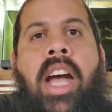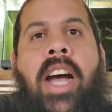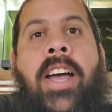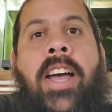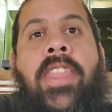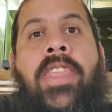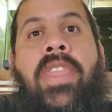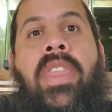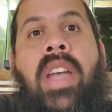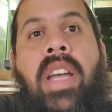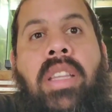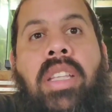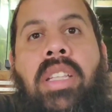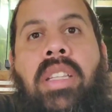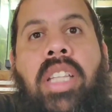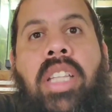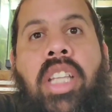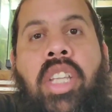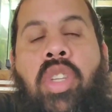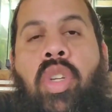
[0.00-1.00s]
Another
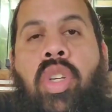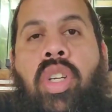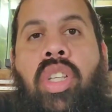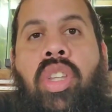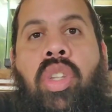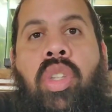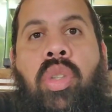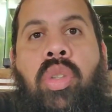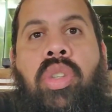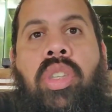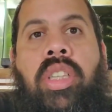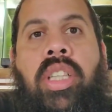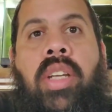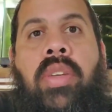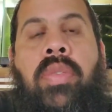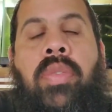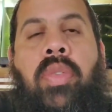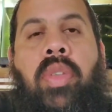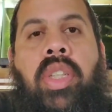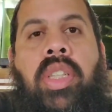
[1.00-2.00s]
thing you can do to get
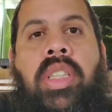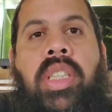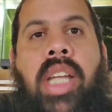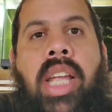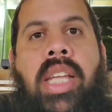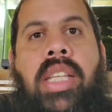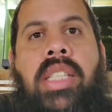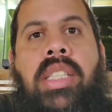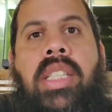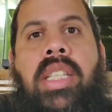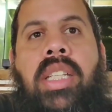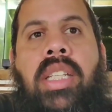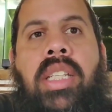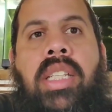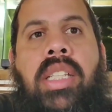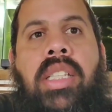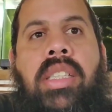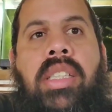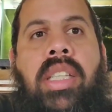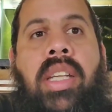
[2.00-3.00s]
free tanks
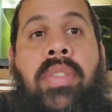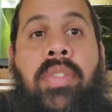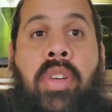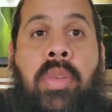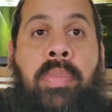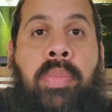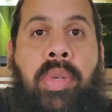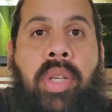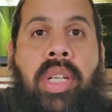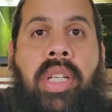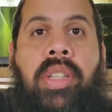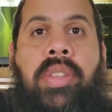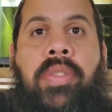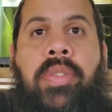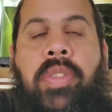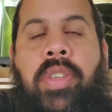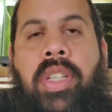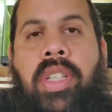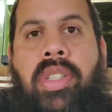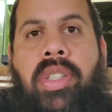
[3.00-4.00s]
is, if you're breeding
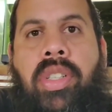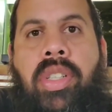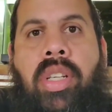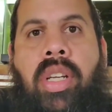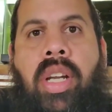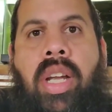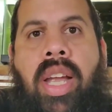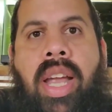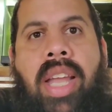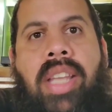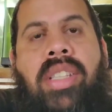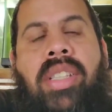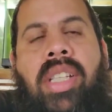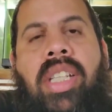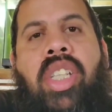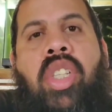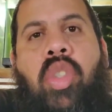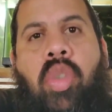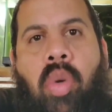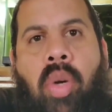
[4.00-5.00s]
fish,
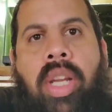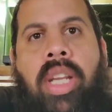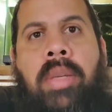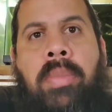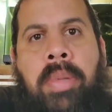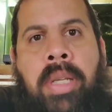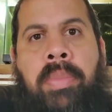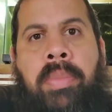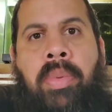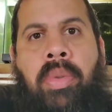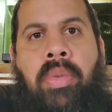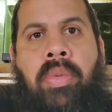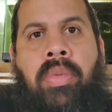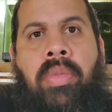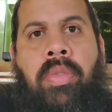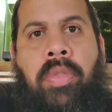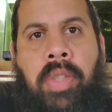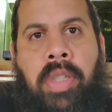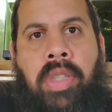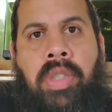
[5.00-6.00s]
actually trade people
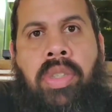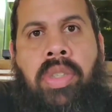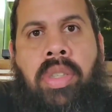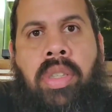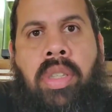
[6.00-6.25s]
fish.